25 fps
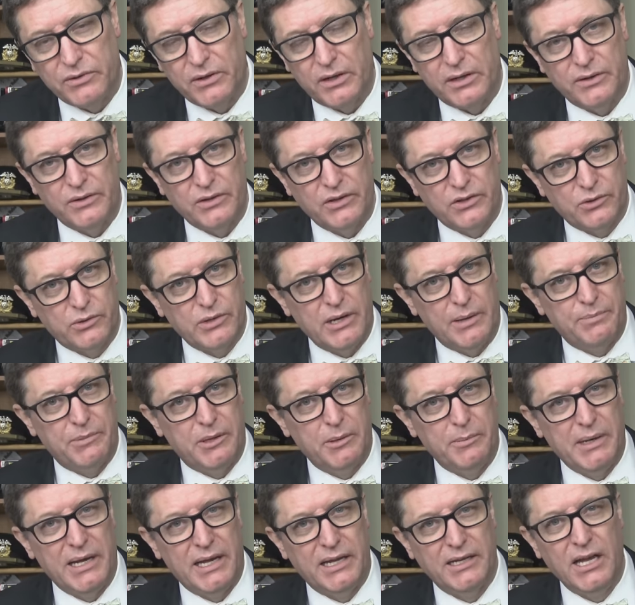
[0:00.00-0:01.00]
and in the script,
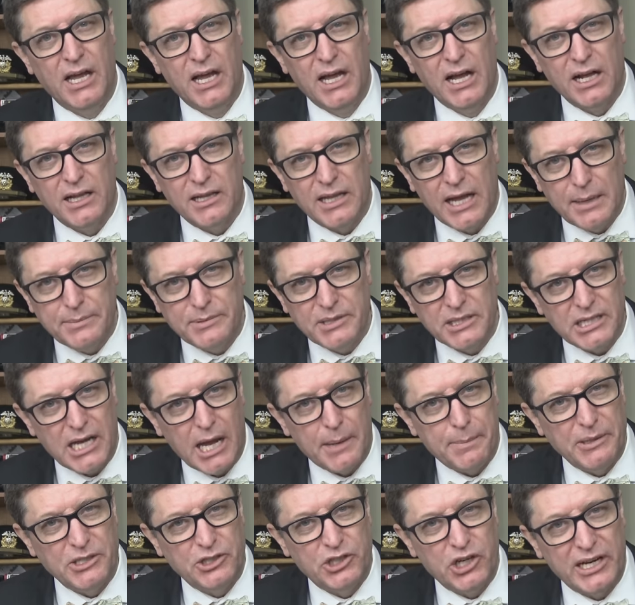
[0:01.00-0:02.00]
the man climbs
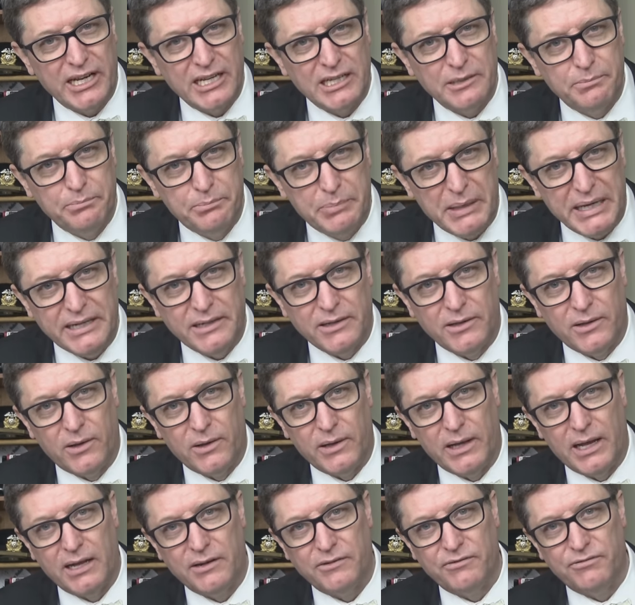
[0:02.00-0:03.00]
atop a giant
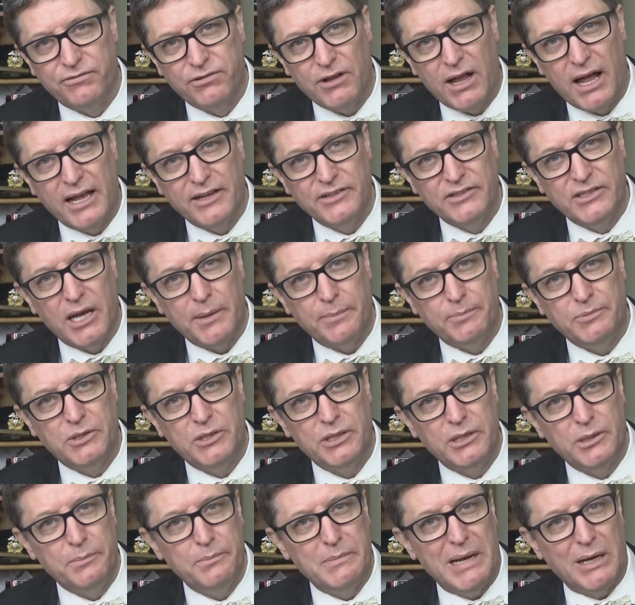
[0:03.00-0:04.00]
beetle and flies up
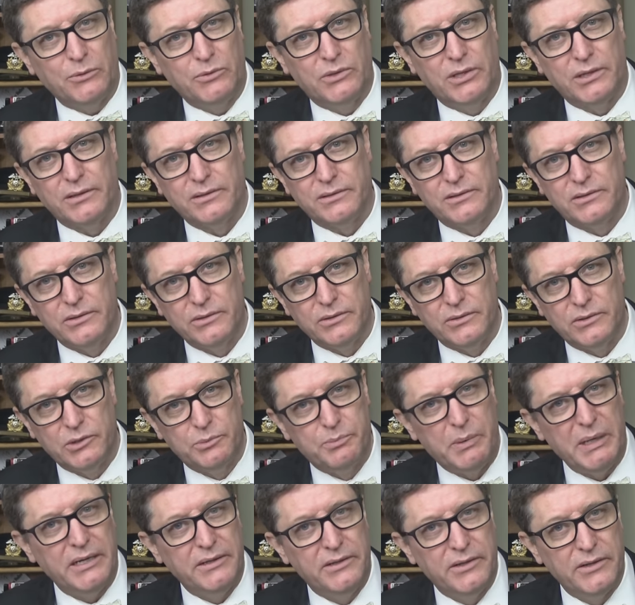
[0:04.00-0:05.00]
to the mountain to
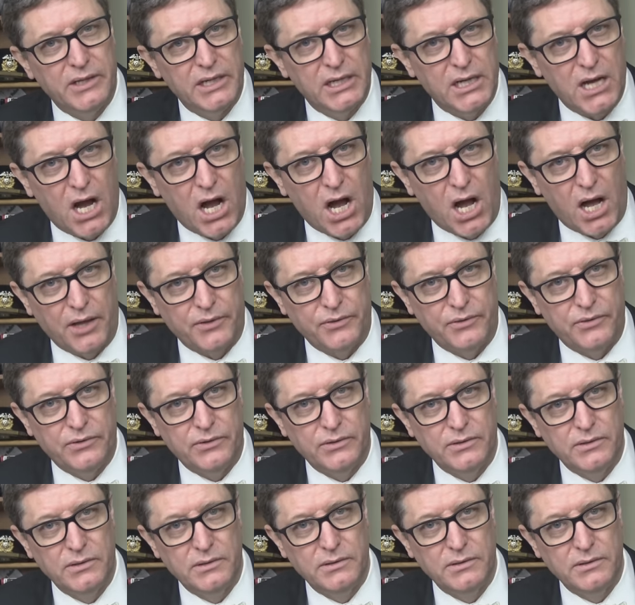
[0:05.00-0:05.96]
speak to the gods.